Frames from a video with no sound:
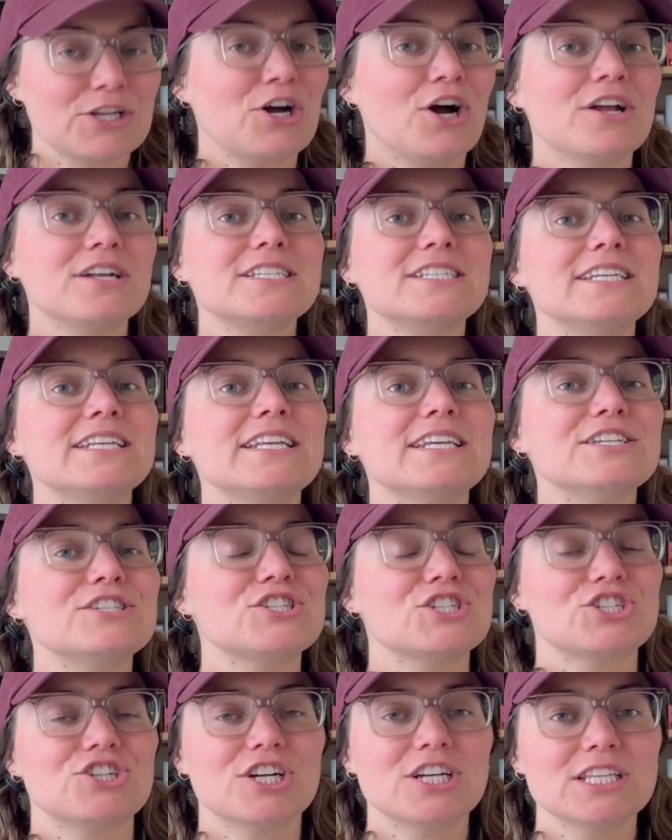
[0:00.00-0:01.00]
Content
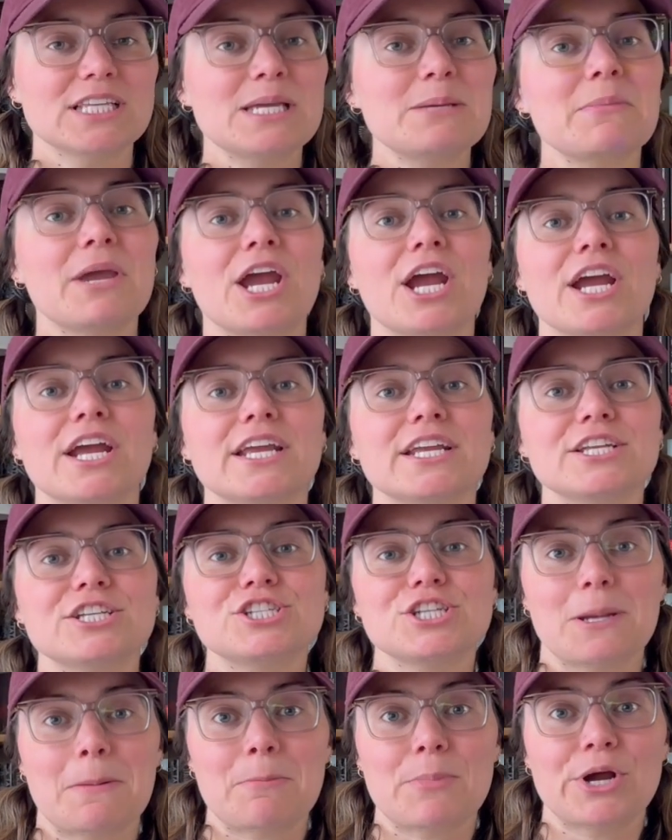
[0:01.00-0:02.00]
is struggling
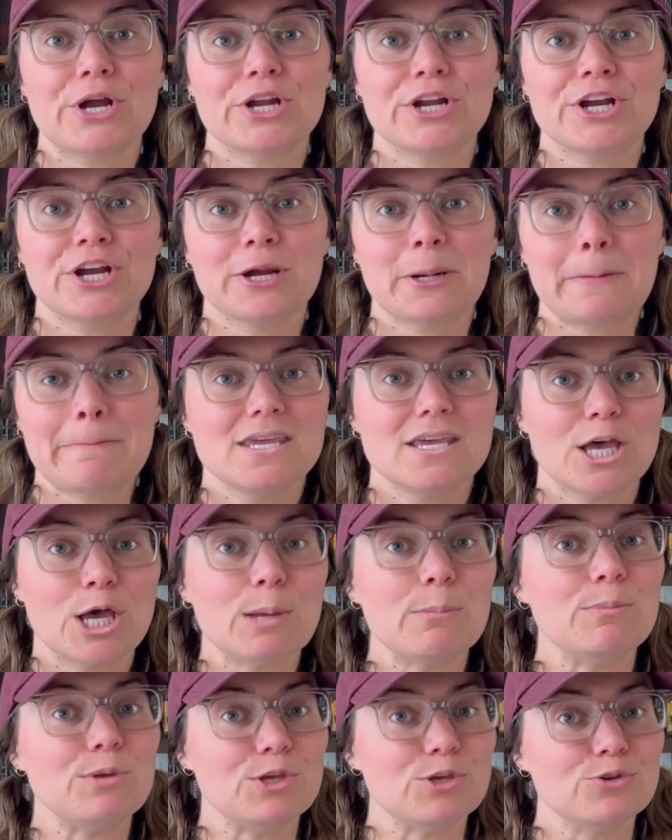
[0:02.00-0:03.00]
marriage, murder,
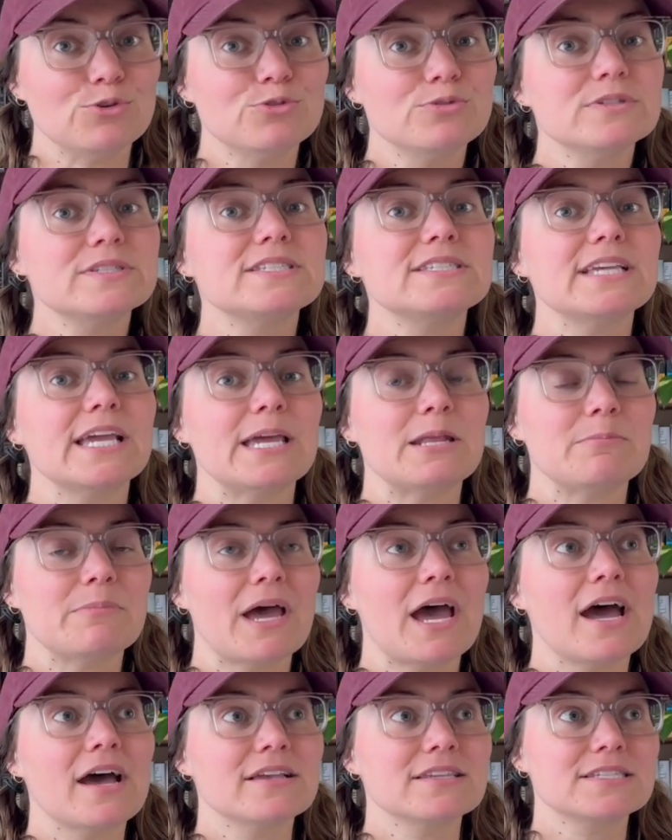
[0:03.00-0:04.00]
abuse, and
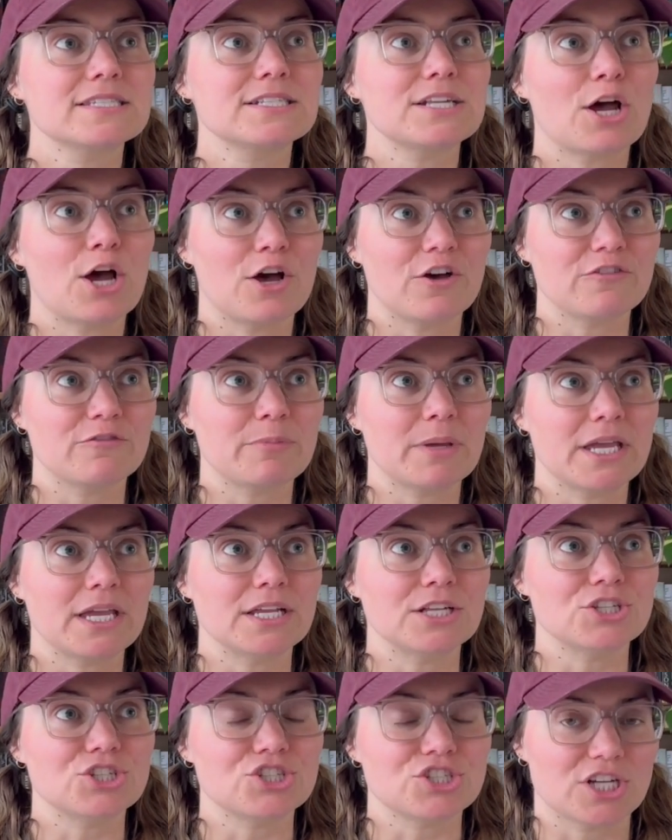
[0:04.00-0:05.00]
past
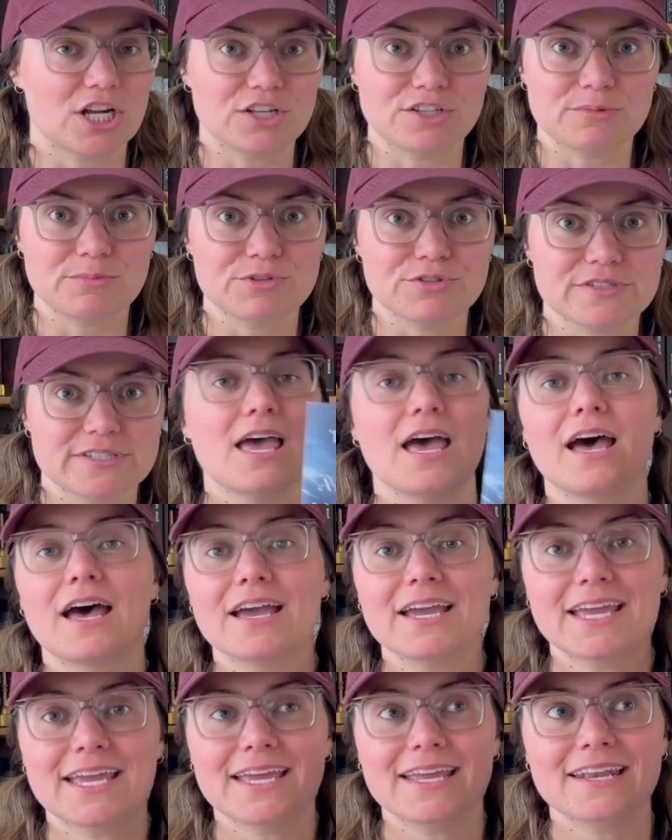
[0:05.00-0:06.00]
off-page child abuse.
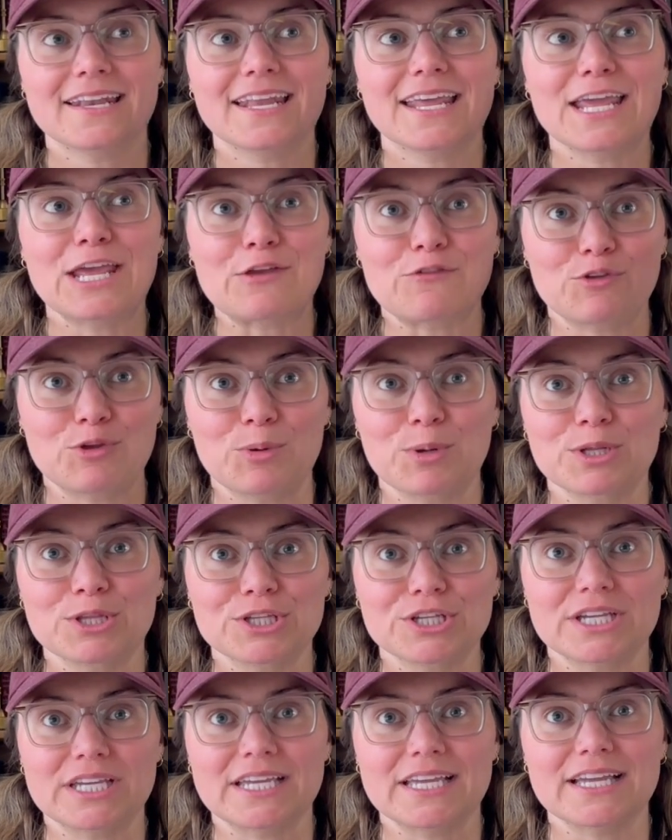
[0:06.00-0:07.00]
Again, if you are
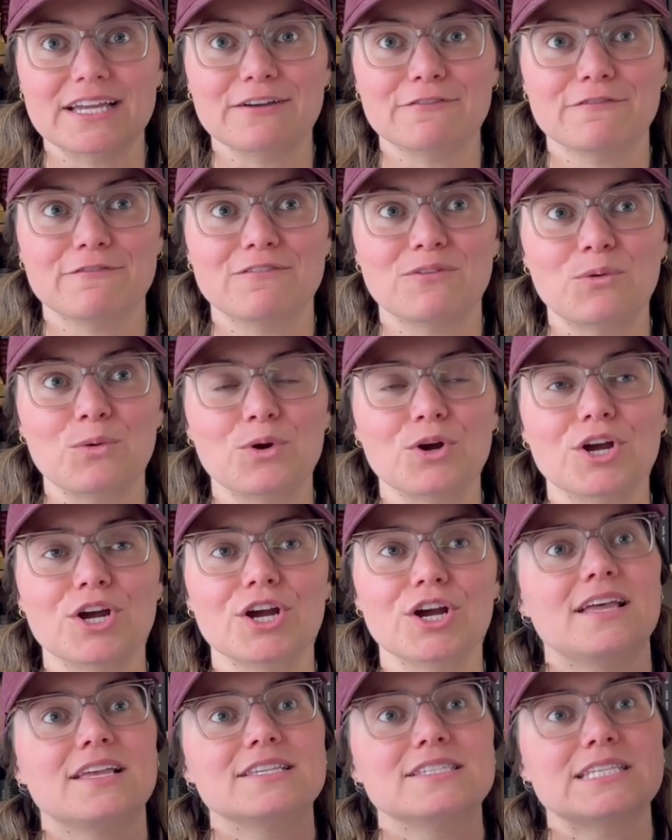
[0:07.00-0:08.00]
looking
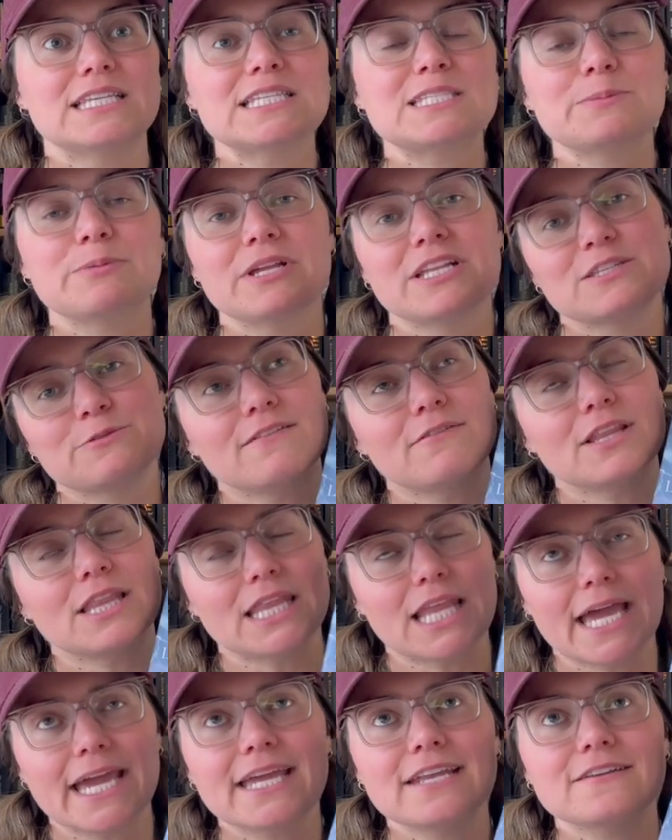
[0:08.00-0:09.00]
for suspense with
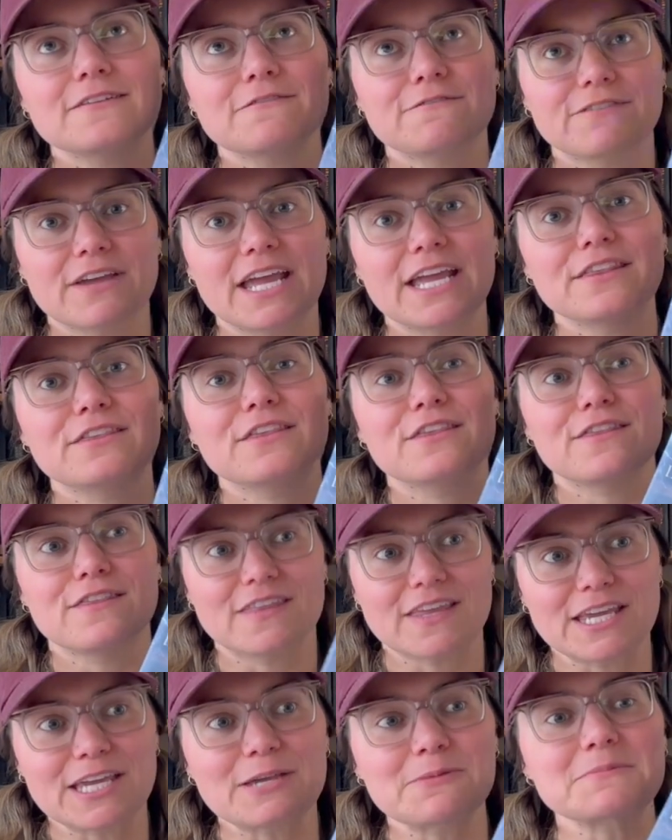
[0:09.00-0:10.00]
light faith
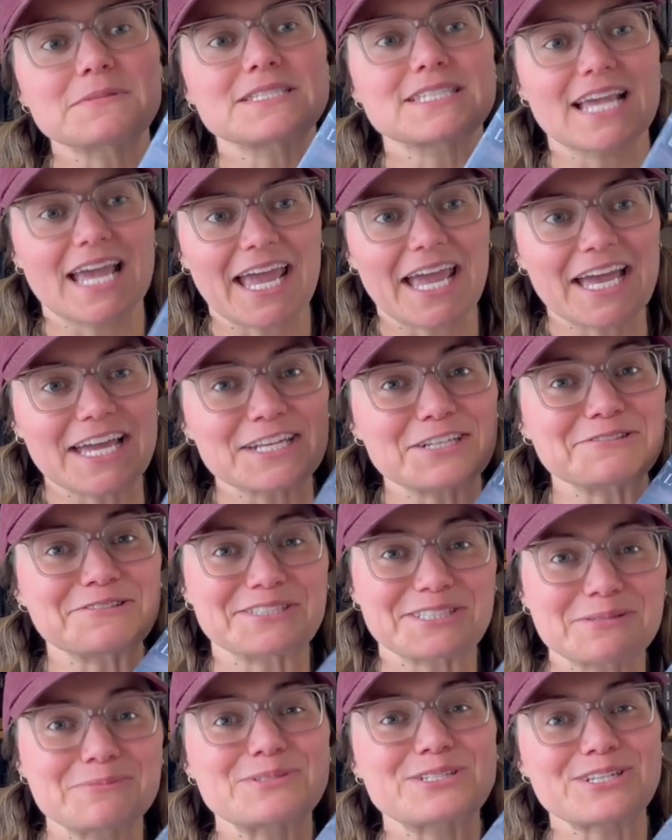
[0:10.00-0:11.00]
themes and a
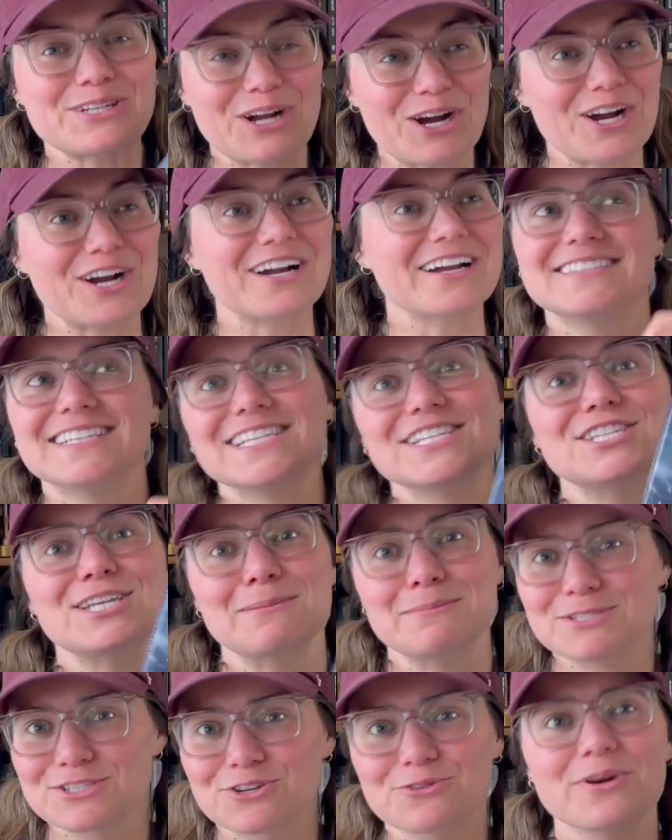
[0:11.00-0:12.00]
redemption arc,
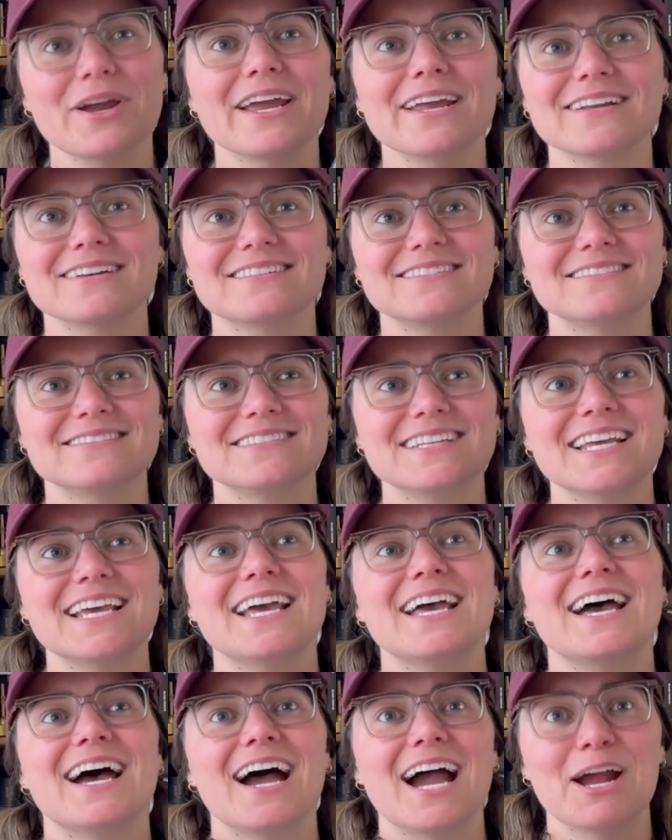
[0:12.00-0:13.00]
Jaime Jo Wright.
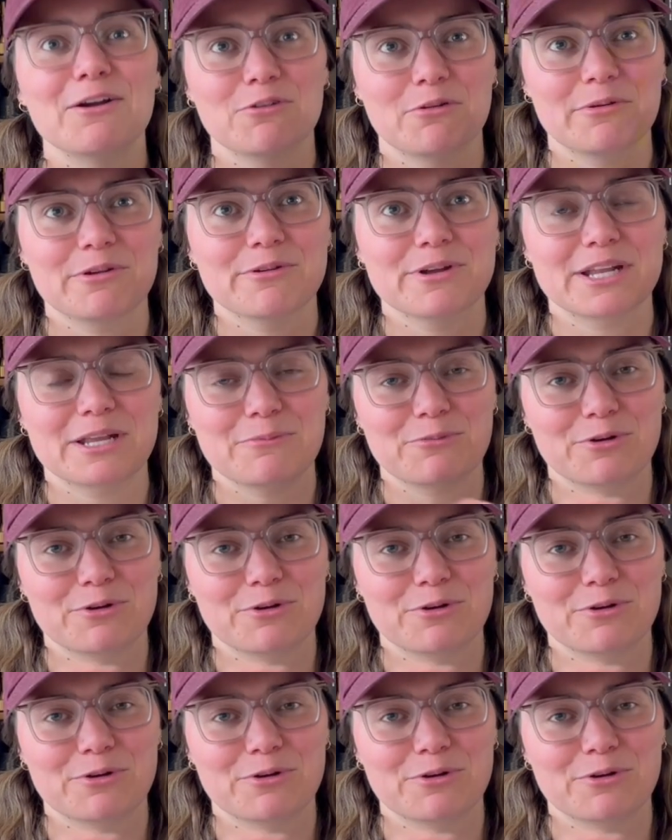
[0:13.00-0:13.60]
I will be reading more